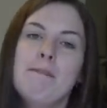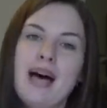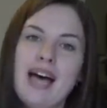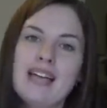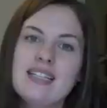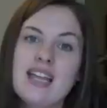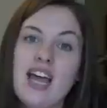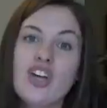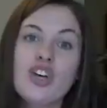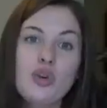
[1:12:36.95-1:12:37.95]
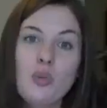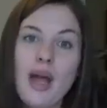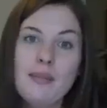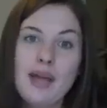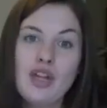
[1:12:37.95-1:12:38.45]
But I couldn't
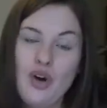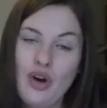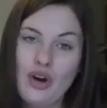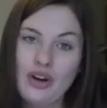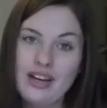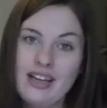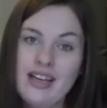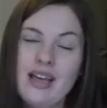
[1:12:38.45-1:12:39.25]
wind my yarn